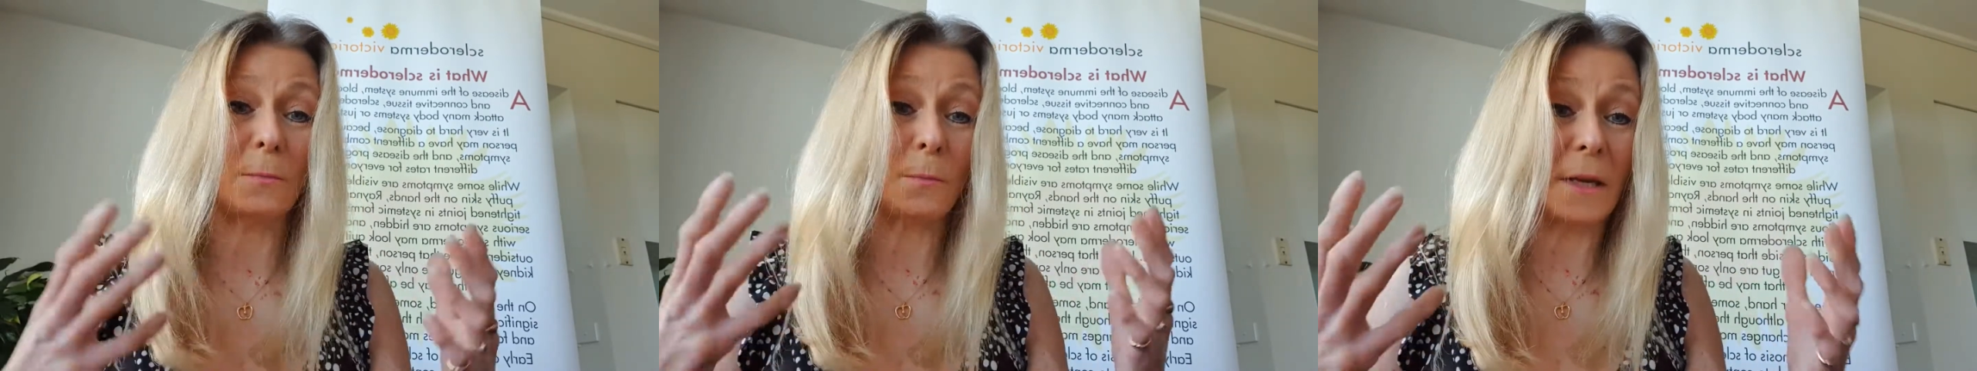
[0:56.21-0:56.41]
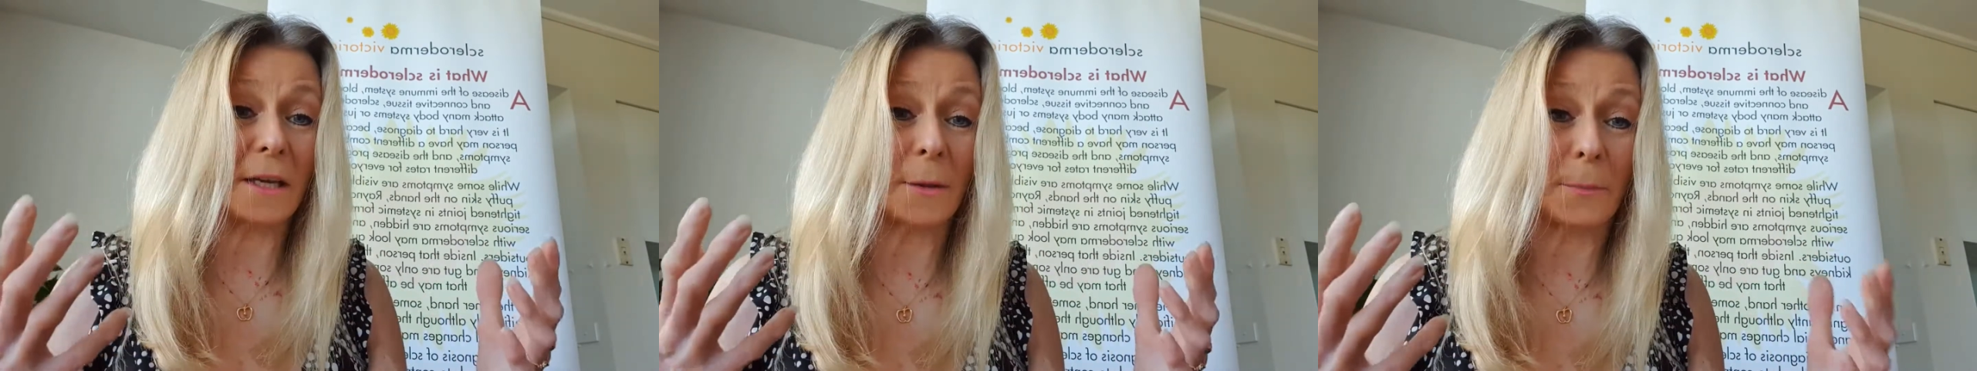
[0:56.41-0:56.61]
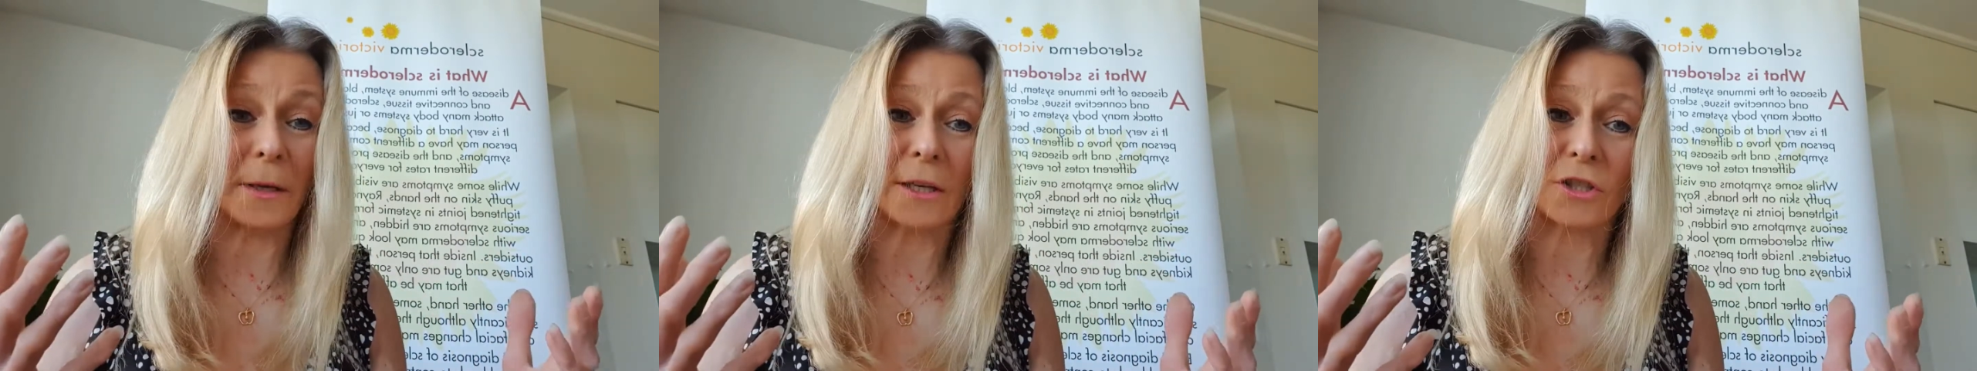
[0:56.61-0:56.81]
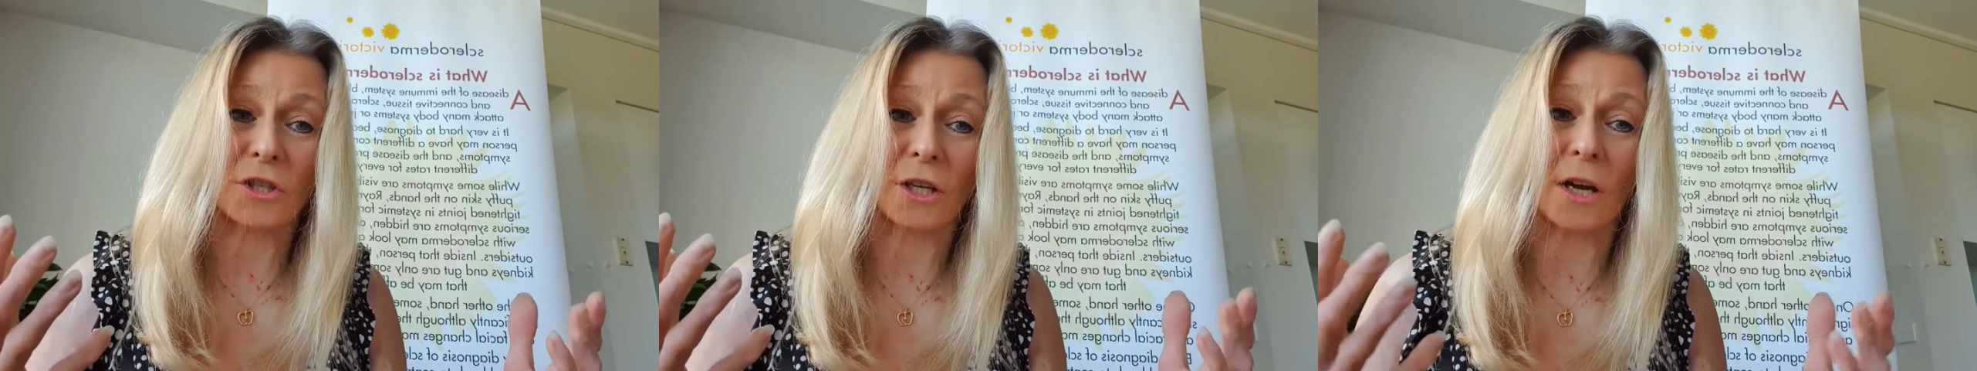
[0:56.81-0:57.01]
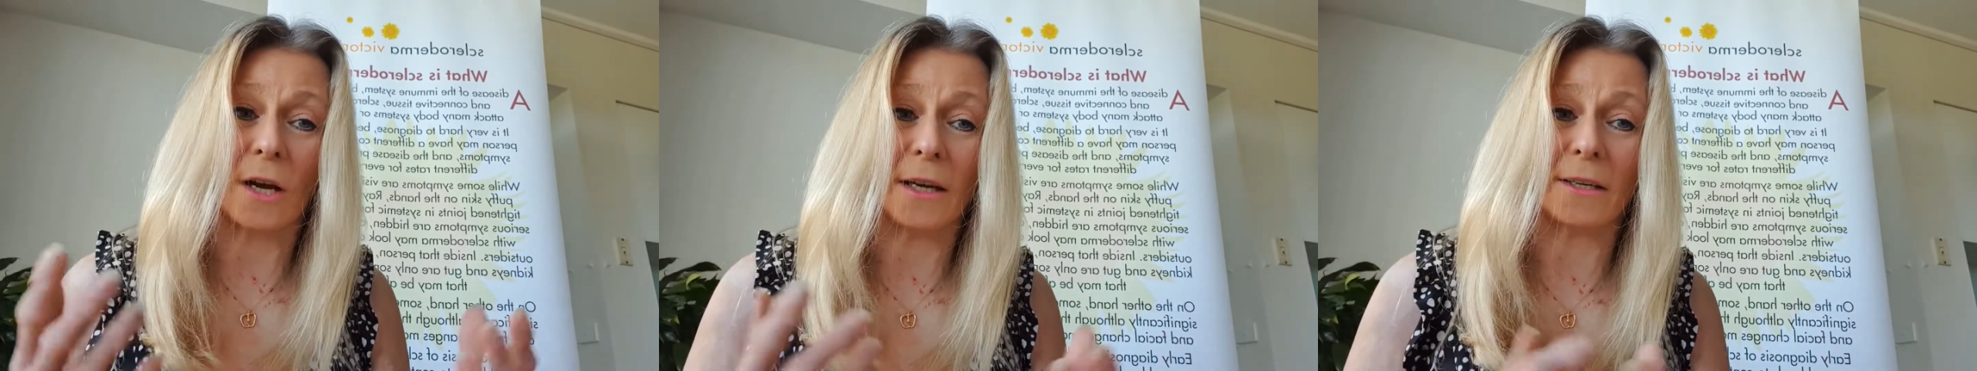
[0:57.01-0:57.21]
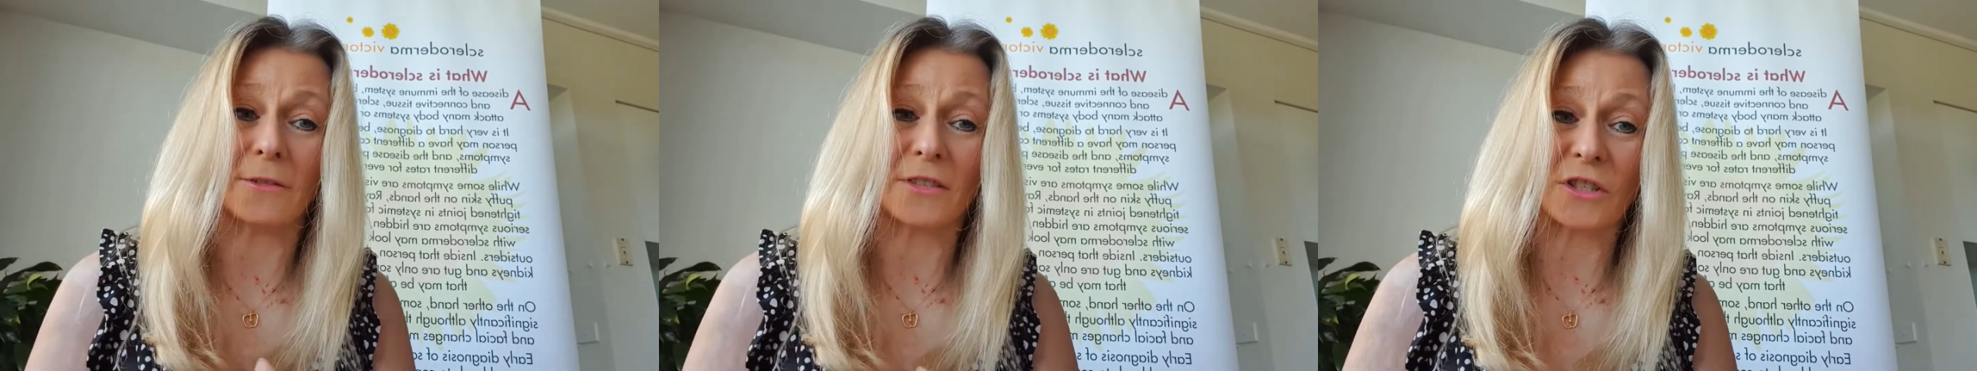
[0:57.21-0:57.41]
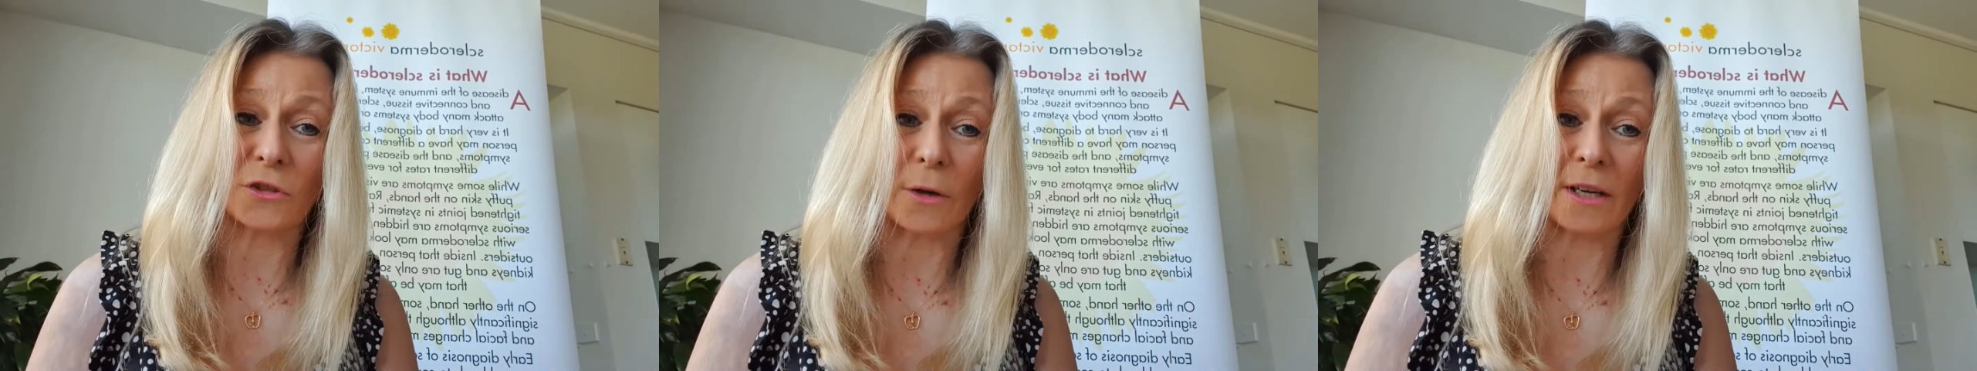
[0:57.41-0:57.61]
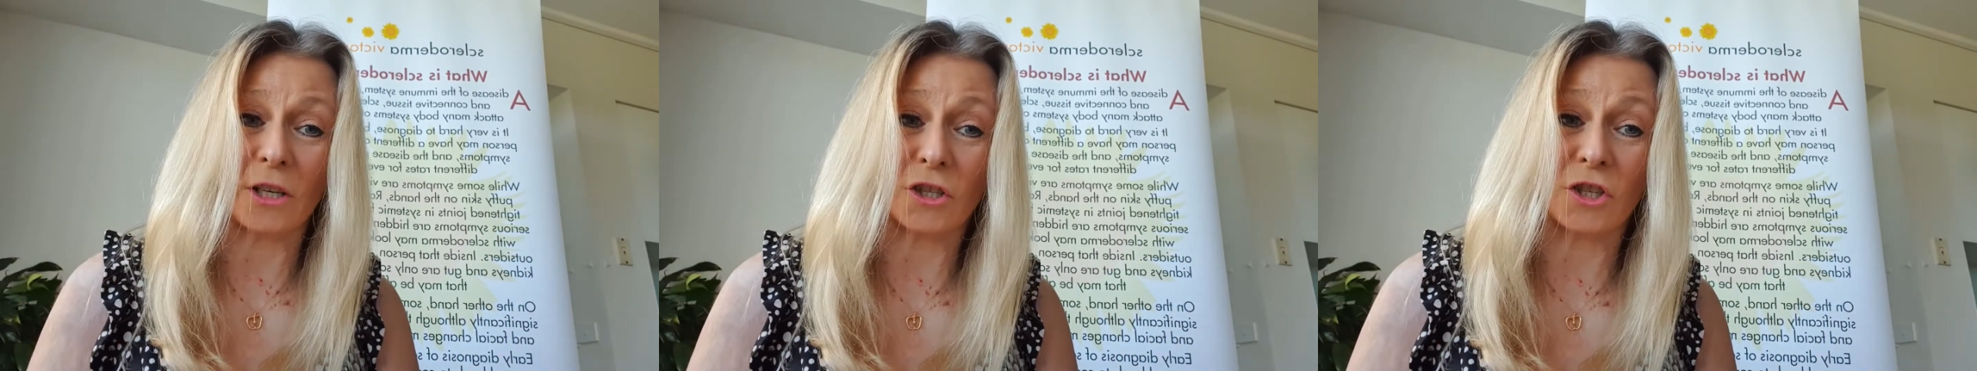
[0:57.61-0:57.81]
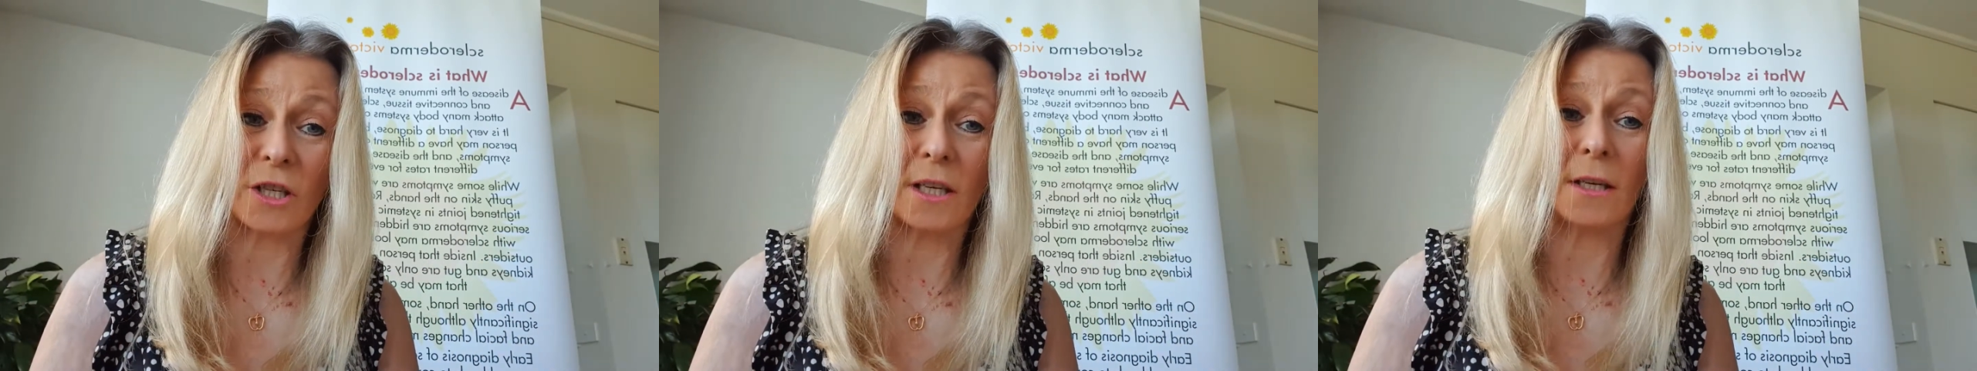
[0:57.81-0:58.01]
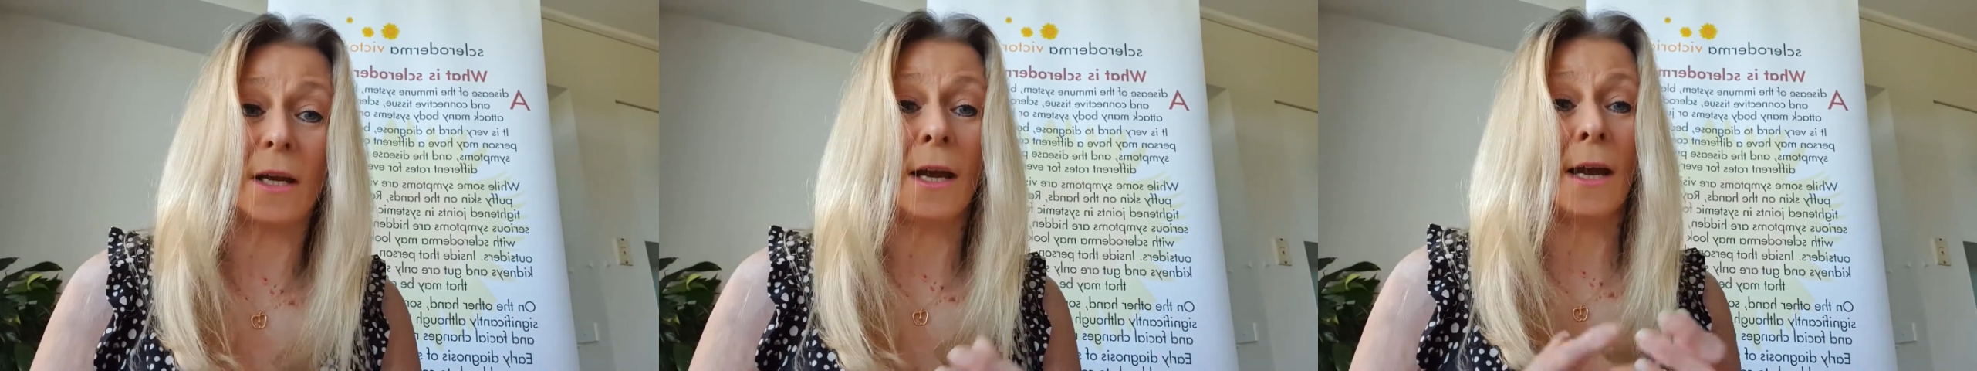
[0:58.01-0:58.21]
bigger picture kind of
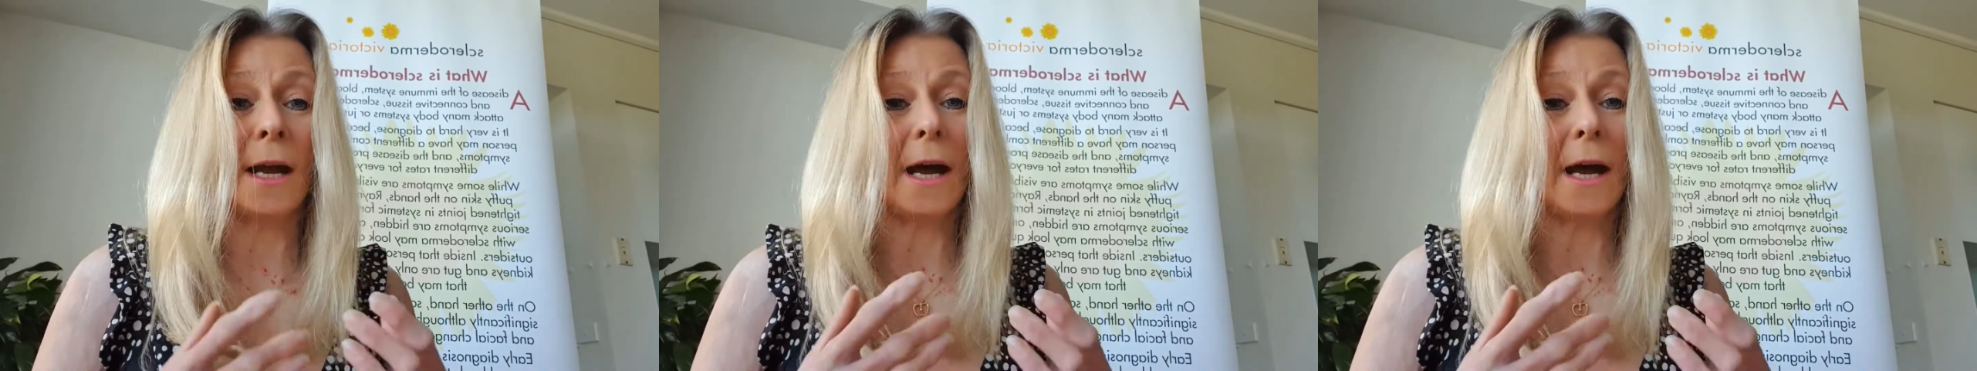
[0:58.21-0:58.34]
strategy,